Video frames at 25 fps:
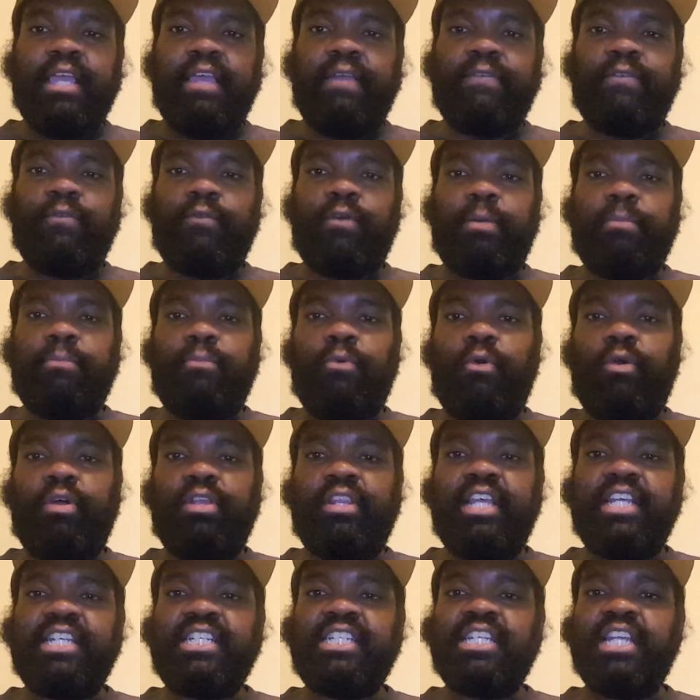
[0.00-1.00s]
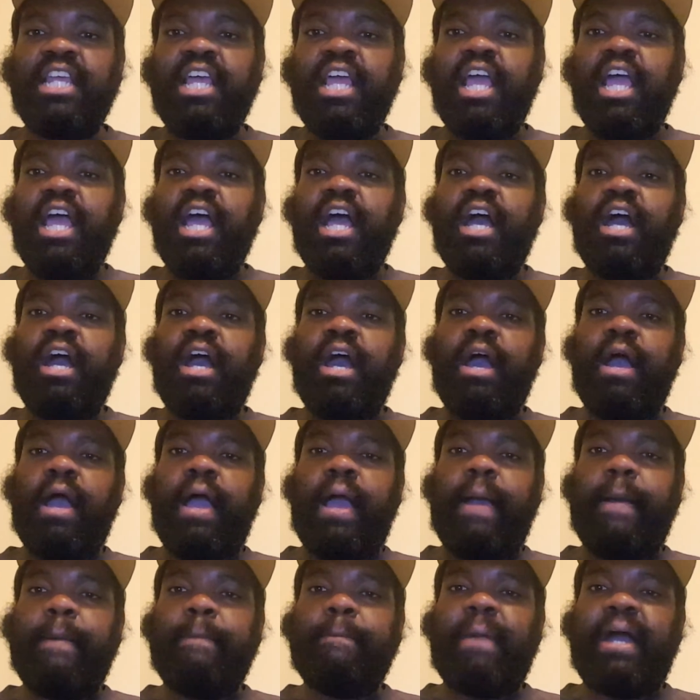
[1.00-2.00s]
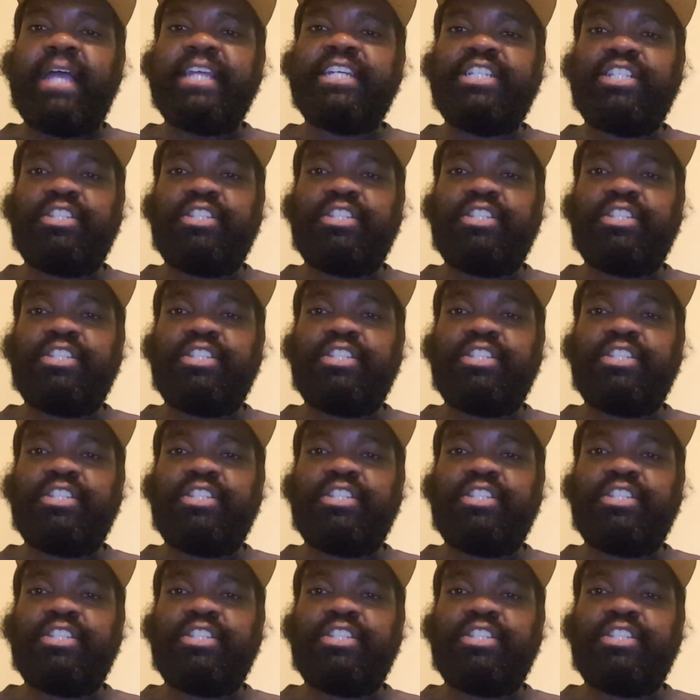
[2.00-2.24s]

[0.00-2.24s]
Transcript: If you want more of this, my